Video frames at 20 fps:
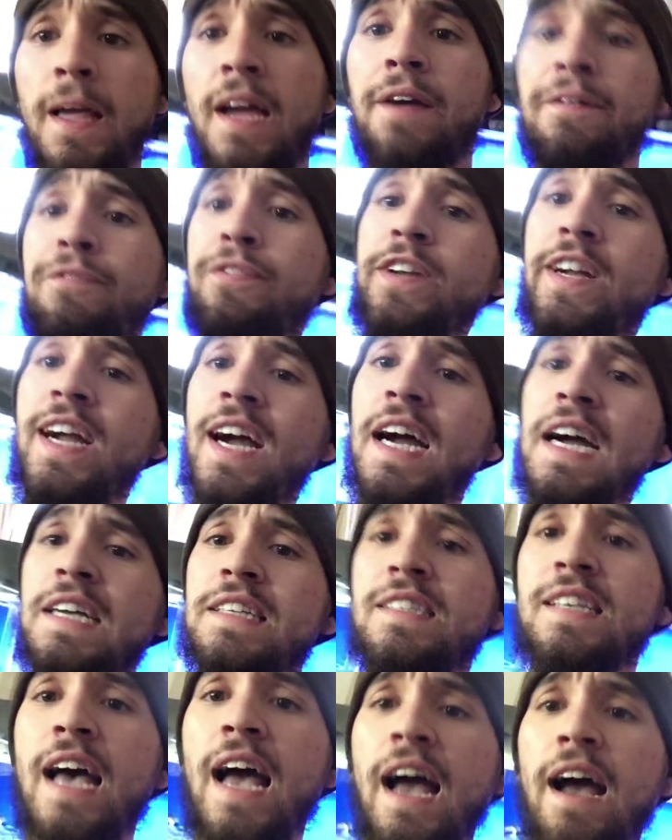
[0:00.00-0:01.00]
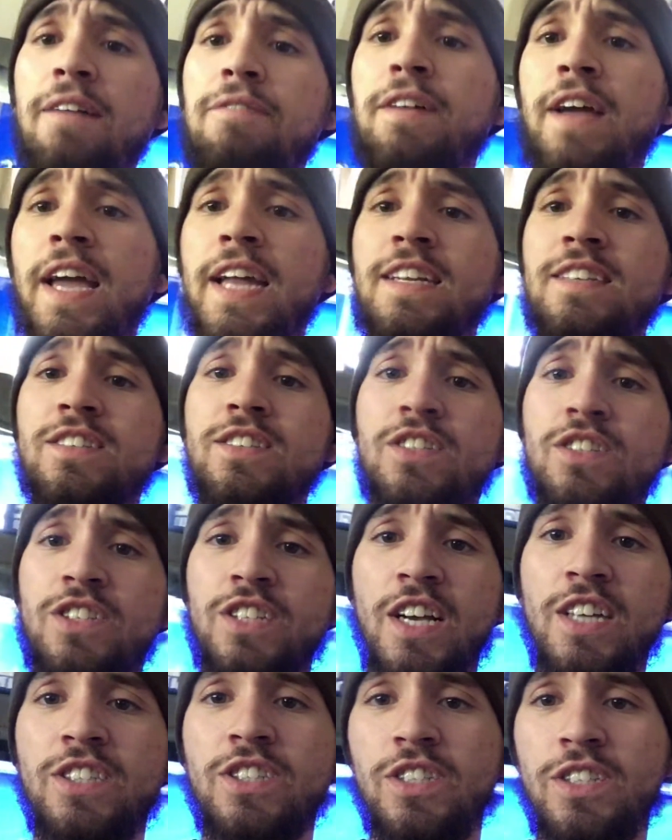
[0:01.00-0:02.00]
If you guys have any
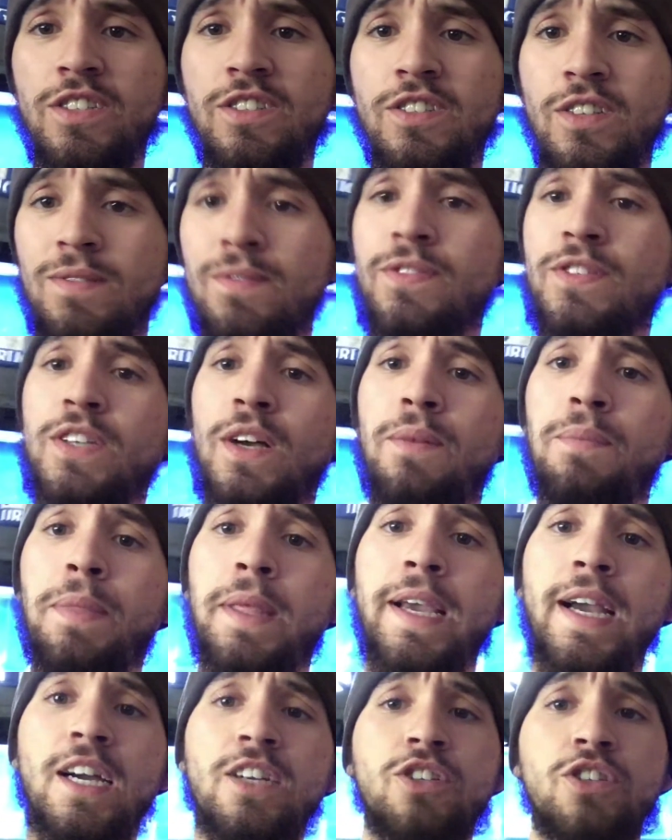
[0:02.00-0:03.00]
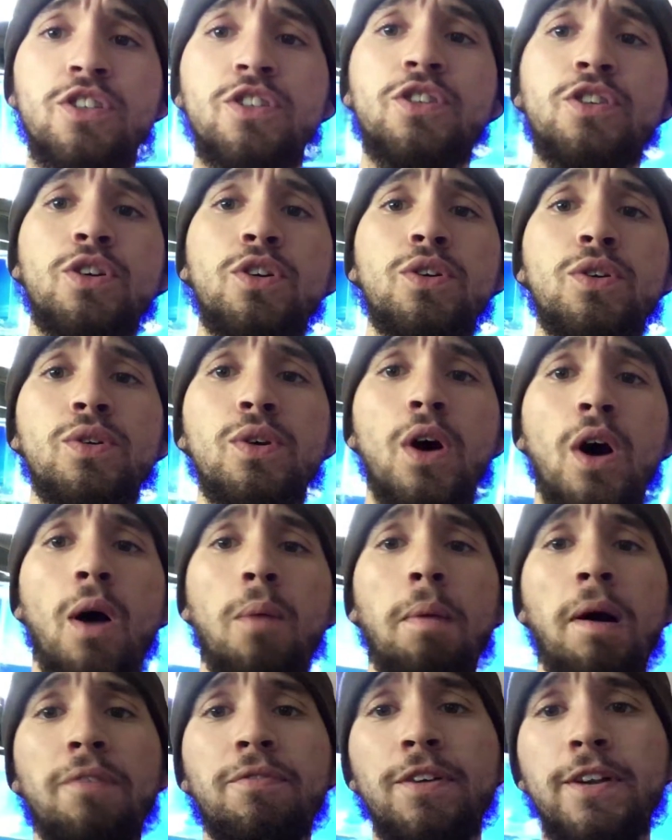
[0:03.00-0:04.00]
suggestions on something I should do
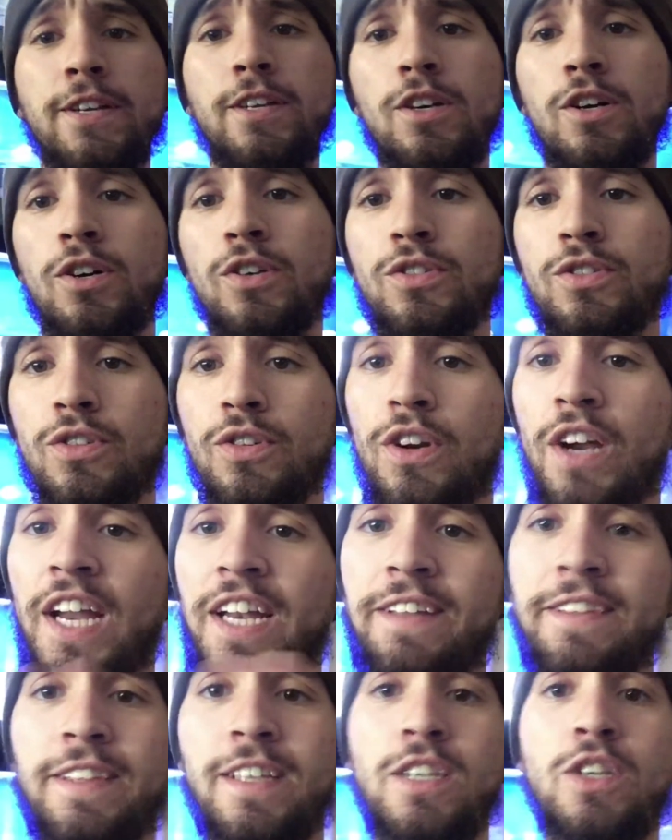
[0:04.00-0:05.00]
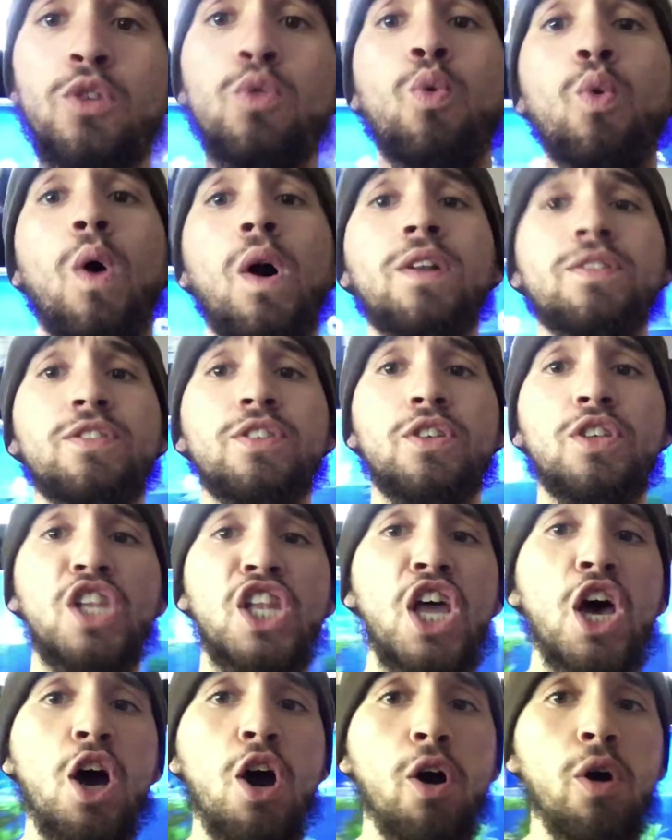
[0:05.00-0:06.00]
on my videos, or anything you want to
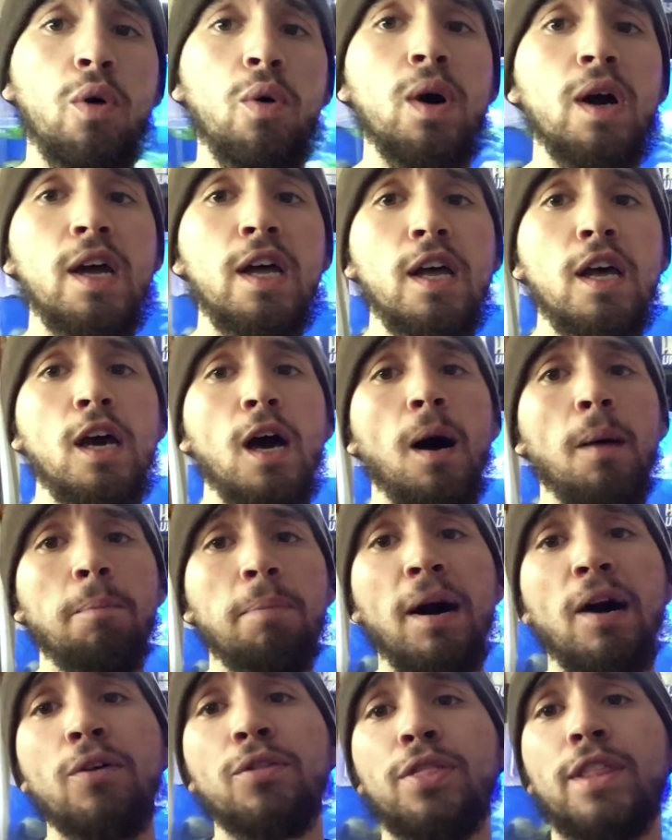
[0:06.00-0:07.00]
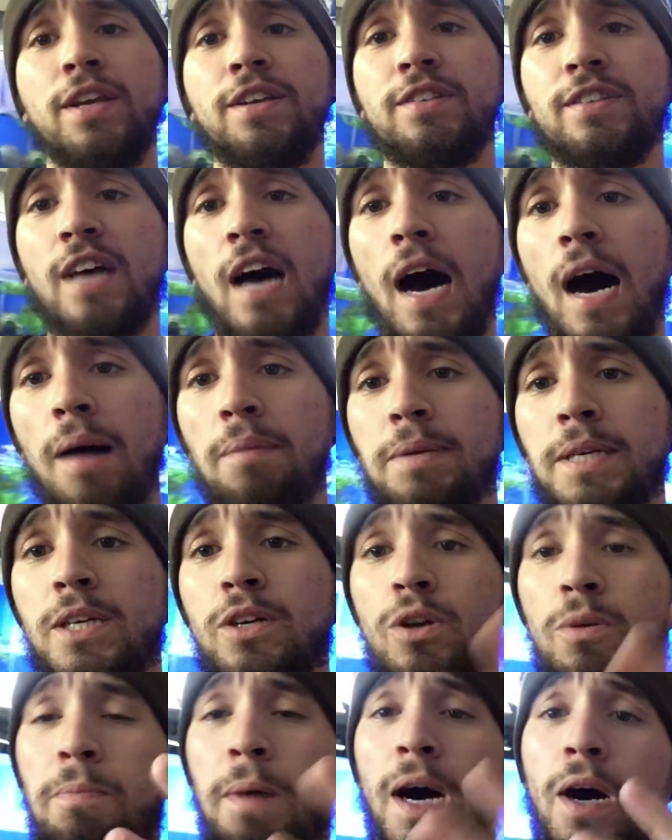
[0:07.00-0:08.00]
know about this hobby
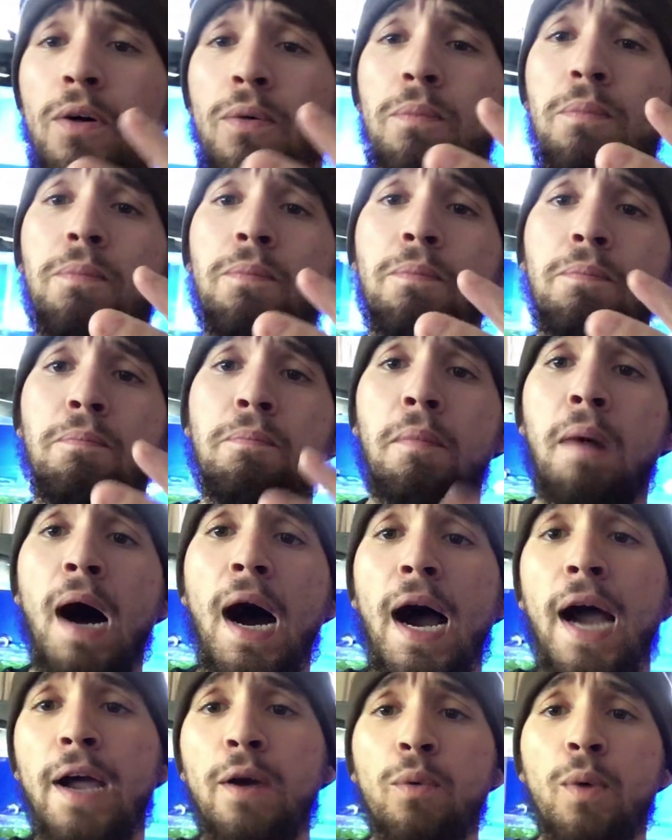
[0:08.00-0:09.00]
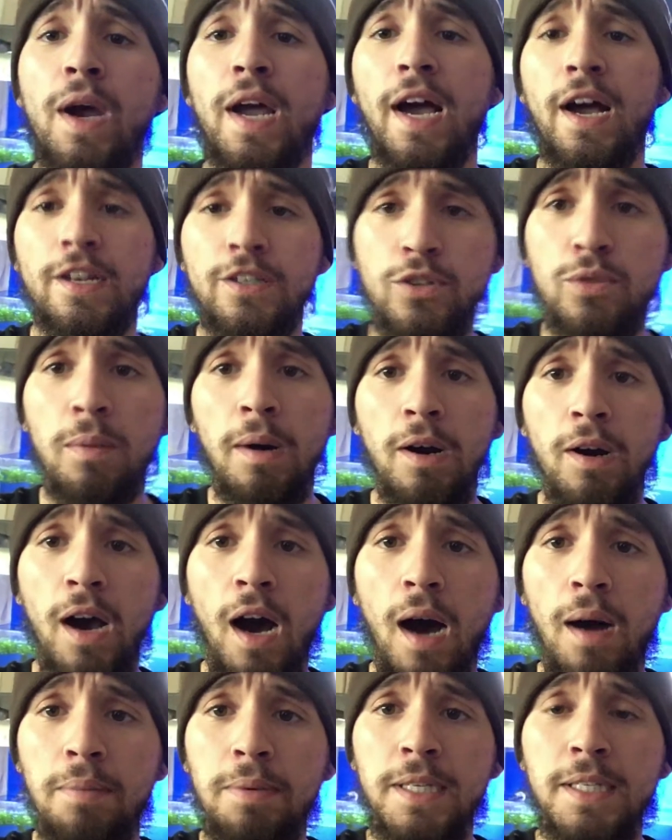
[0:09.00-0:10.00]
or about my way I do my
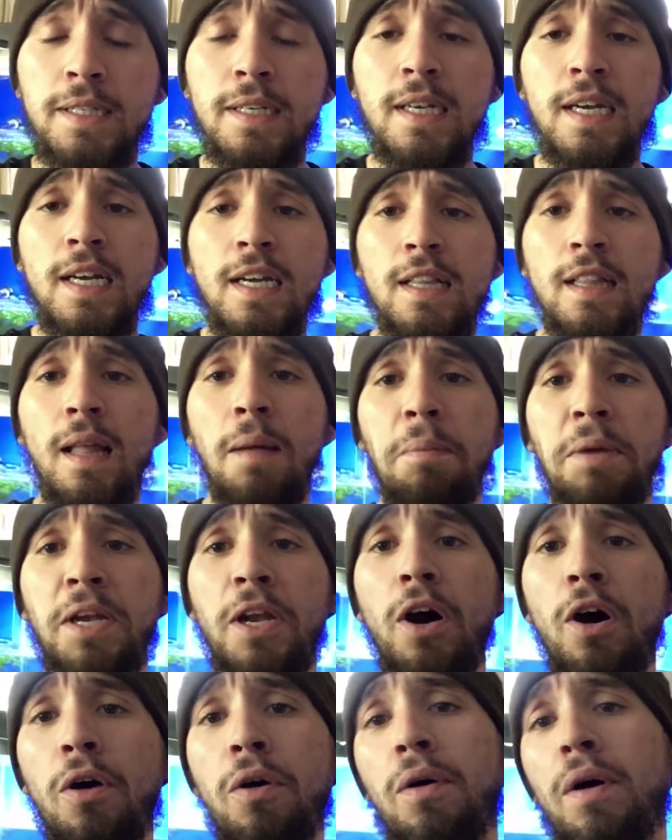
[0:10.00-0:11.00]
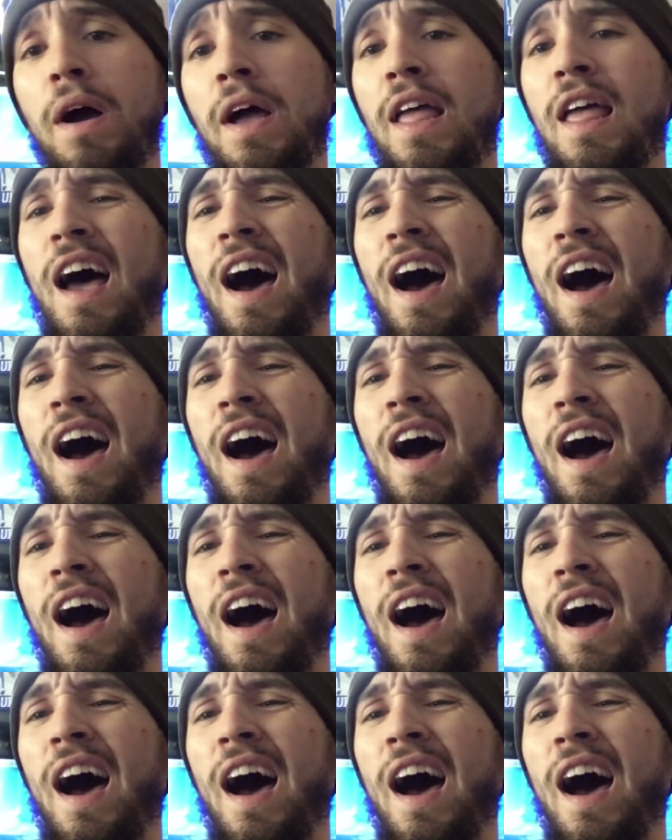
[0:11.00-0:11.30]
hobby, let me know.